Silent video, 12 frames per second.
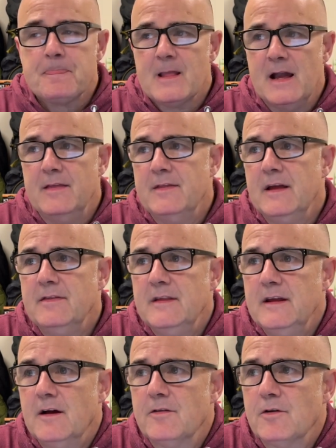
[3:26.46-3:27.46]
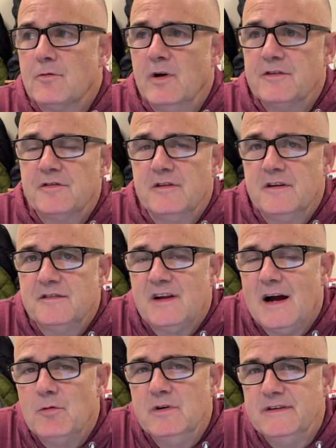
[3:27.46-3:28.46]
And then the other question is,
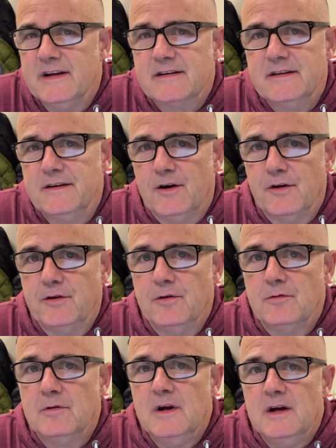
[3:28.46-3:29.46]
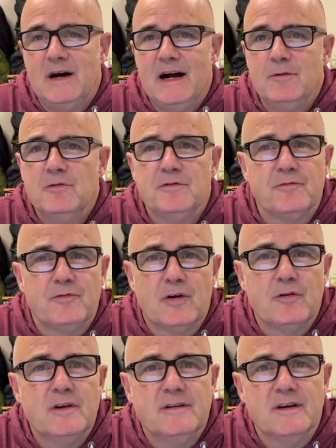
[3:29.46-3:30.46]
how addicted are you? I was
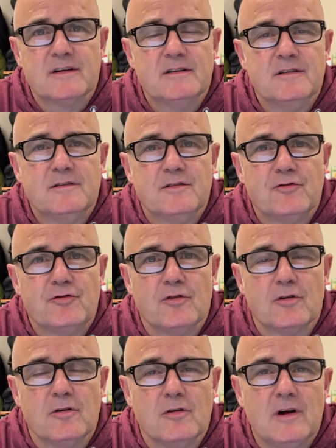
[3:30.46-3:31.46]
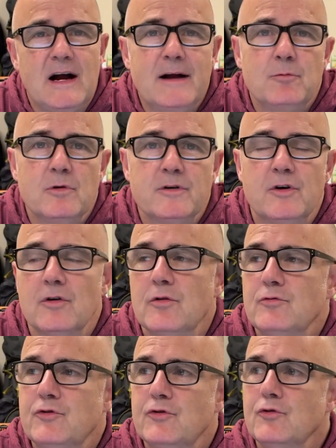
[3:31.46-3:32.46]
very addicted to sugar. I would go
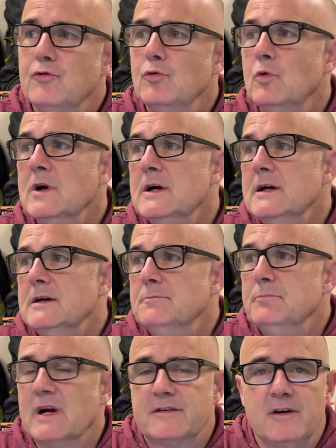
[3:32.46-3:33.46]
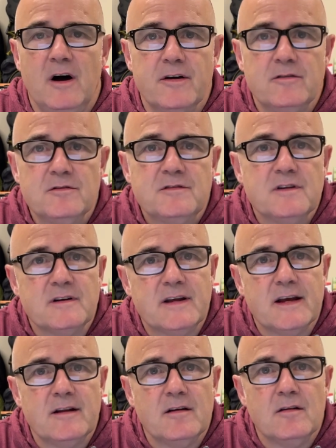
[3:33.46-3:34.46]
to McDonald's and
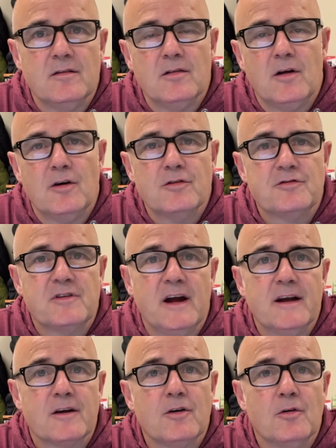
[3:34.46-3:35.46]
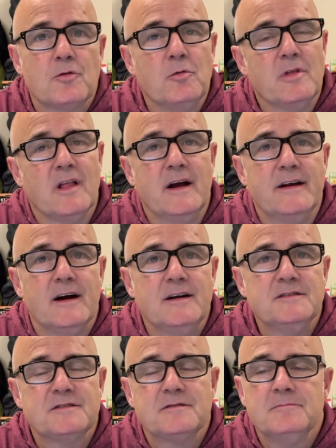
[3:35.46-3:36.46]
get a large Diet Coke with light
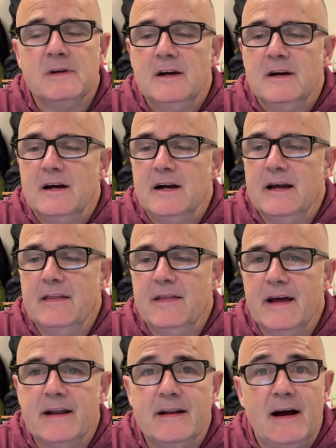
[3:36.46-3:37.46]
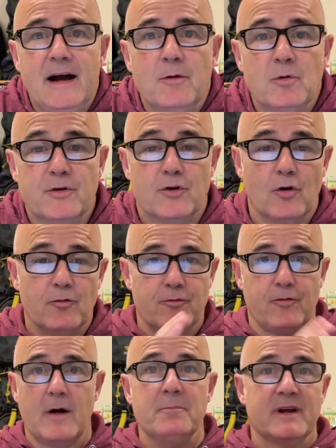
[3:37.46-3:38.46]
ice. And then I would go
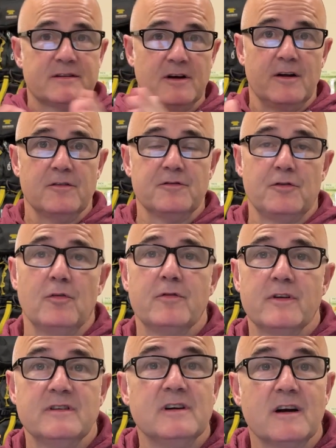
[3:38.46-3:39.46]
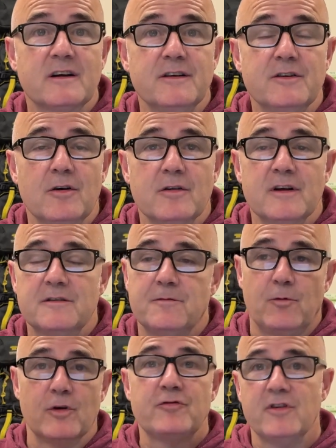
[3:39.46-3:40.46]
from McDonald's over to Dunkin' Donuts.
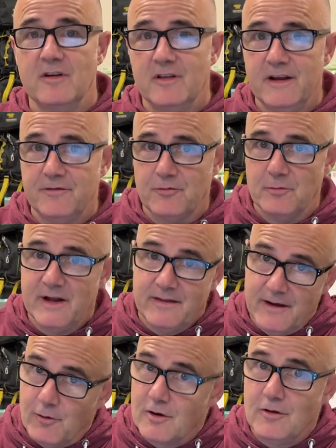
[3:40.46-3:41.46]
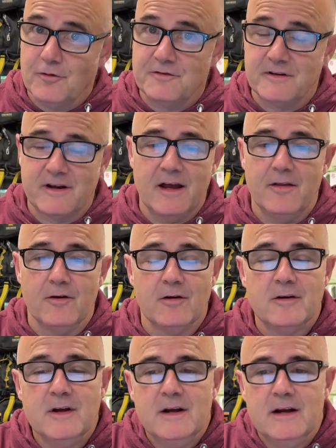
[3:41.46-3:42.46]
Fortunately for me, they were close together.
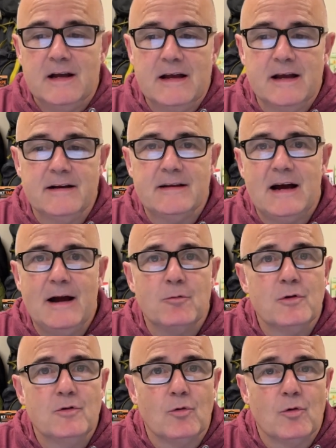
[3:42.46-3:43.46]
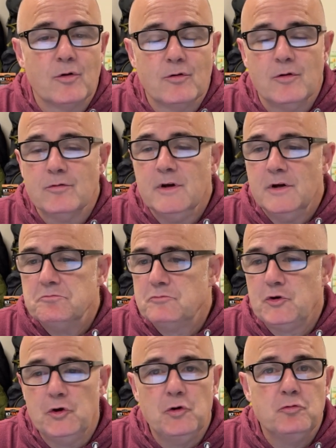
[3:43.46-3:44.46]
And I would order
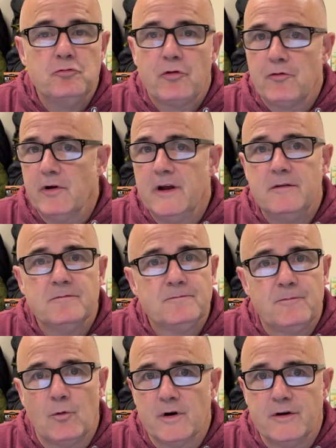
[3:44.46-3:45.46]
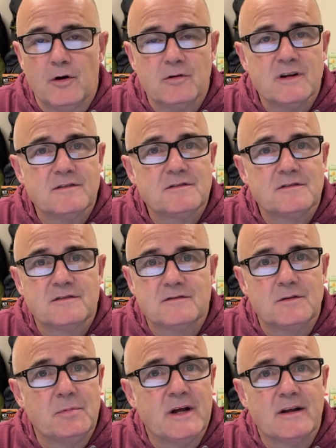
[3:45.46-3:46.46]
2, 3, 4 donuts,
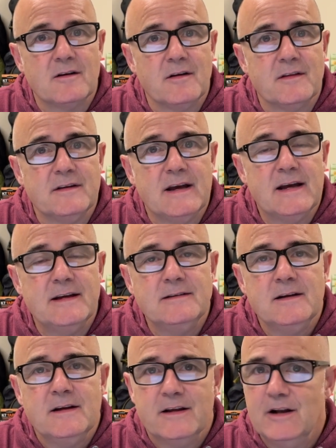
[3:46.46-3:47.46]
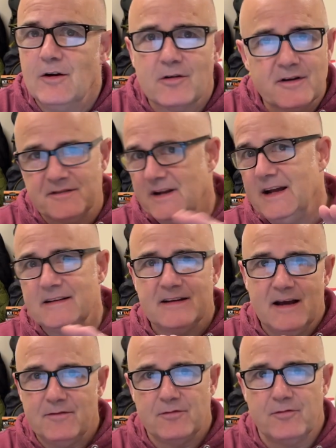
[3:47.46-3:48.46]
depending on the day, because I had to
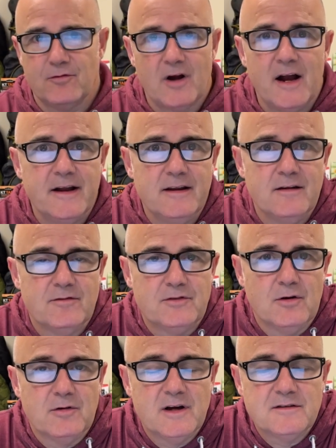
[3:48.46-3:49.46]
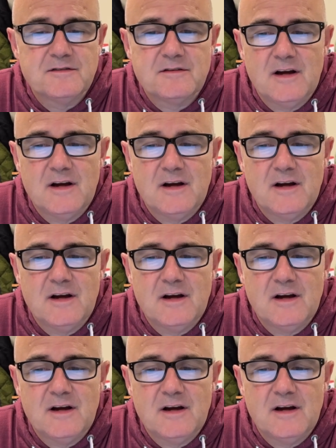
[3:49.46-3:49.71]
have a variety of donuts.